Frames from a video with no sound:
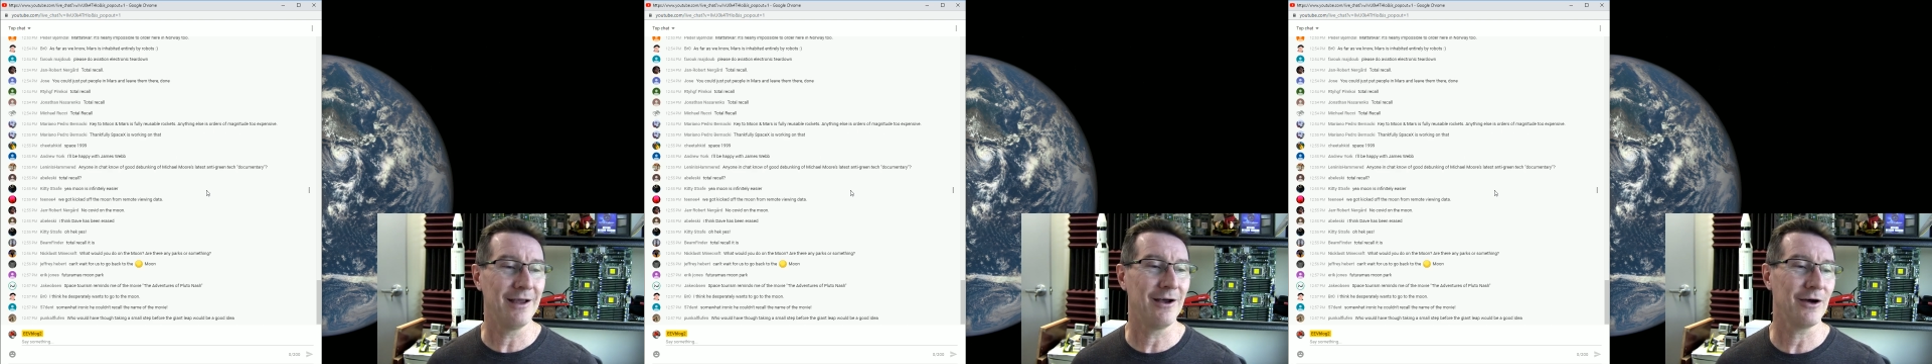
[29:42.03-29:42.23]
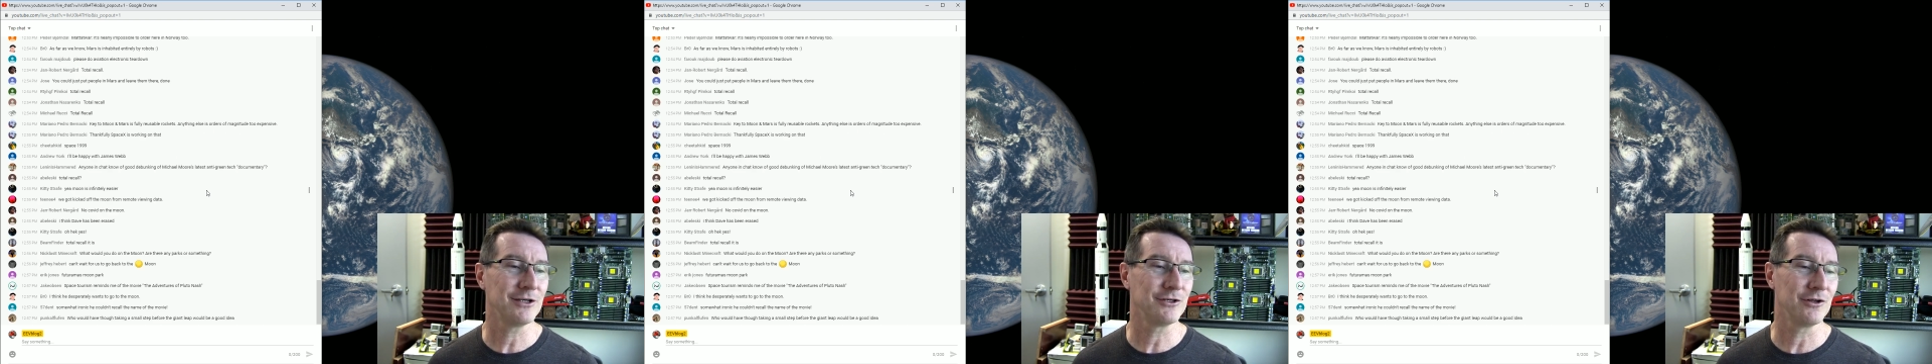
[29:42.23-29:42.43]

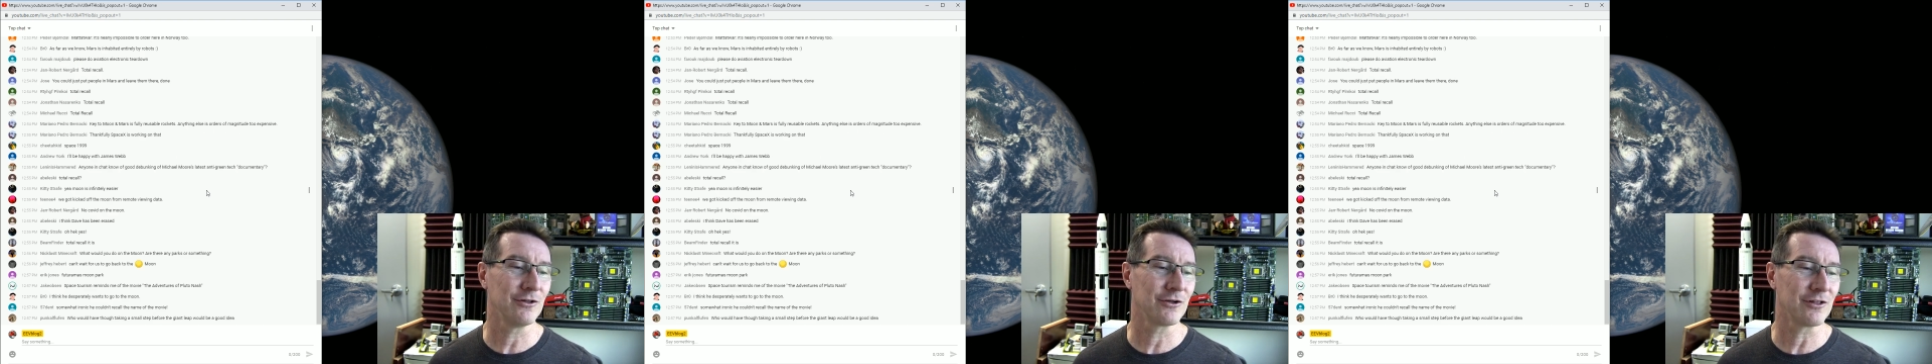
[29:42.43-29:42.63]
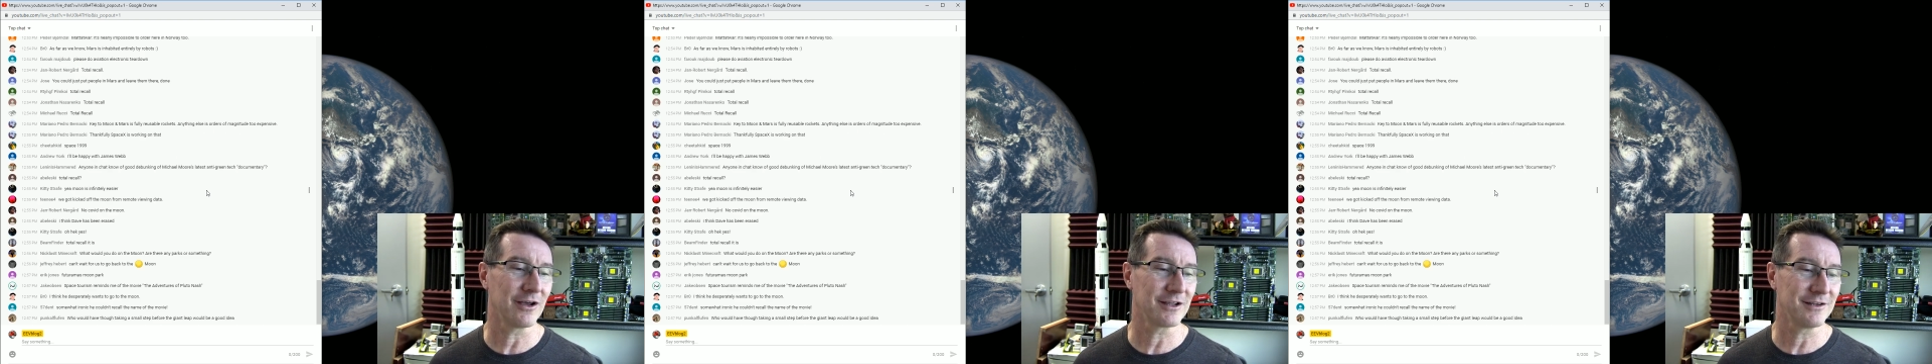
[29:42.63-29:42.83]
I do
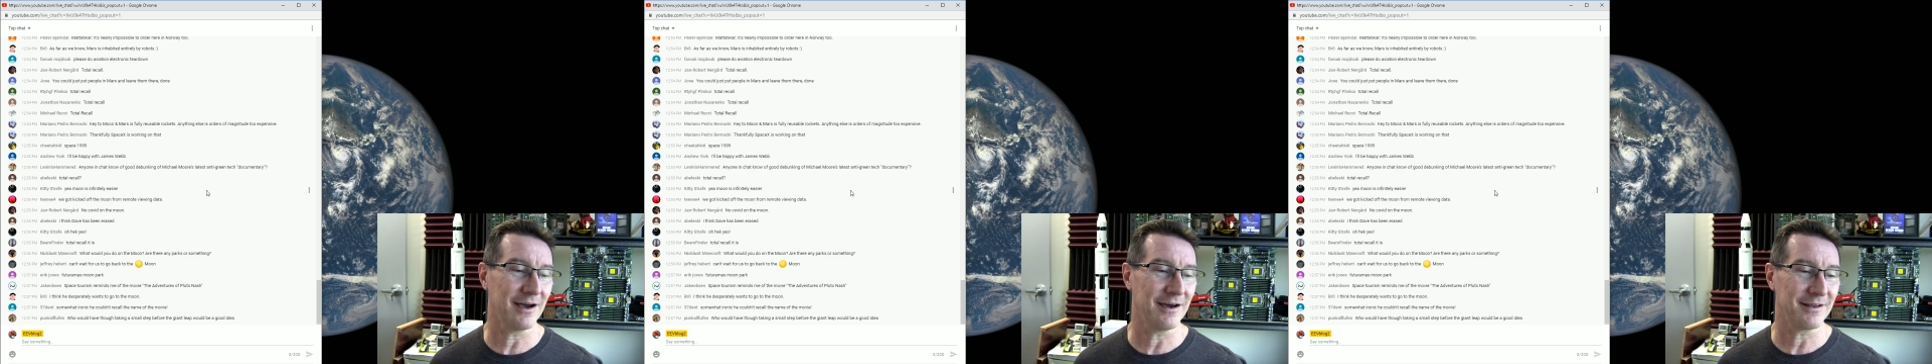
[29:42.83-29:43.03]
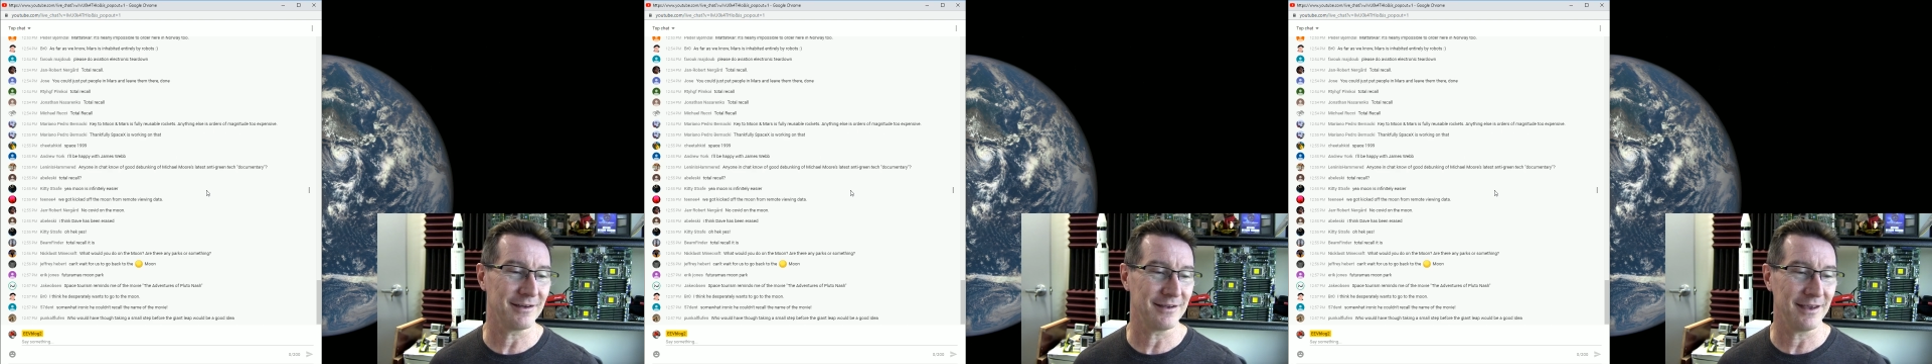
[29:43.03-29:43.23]
look like
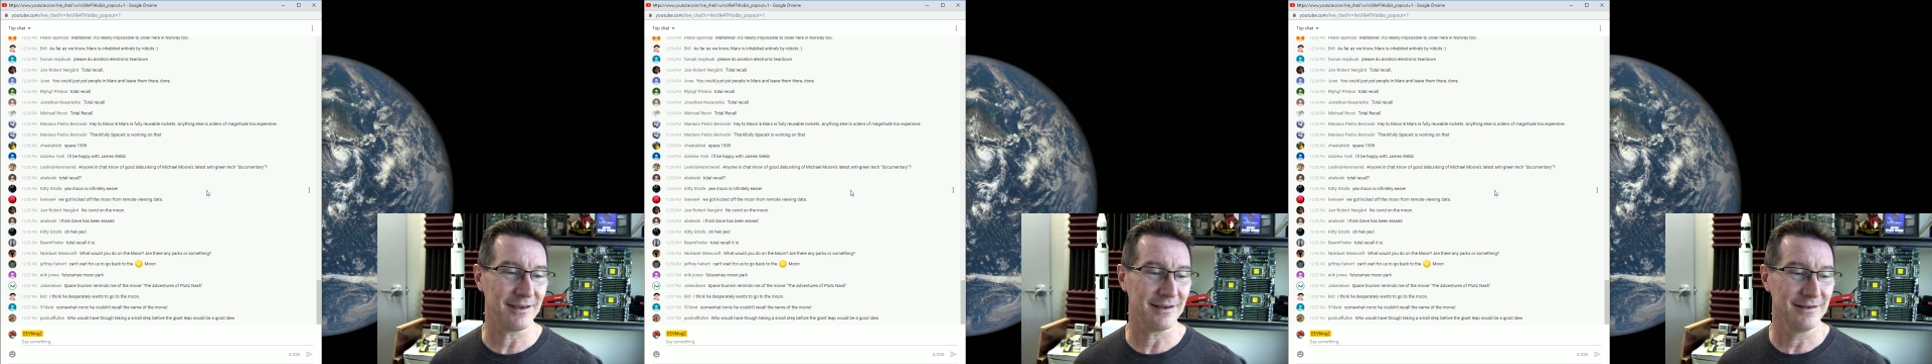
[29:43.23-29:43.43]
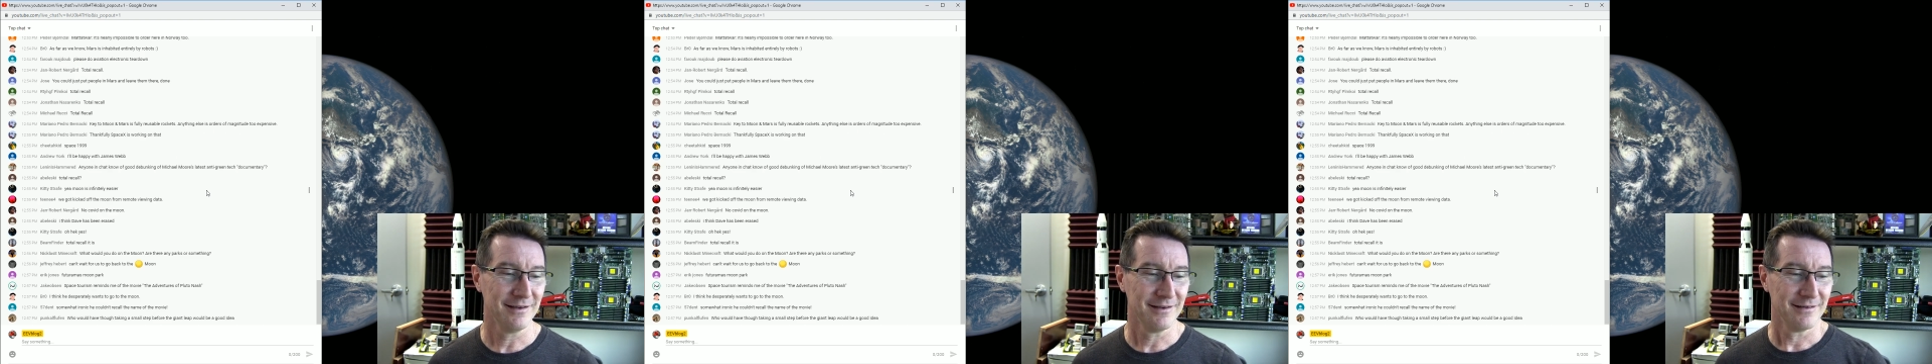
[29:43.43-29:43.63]
data, yeah.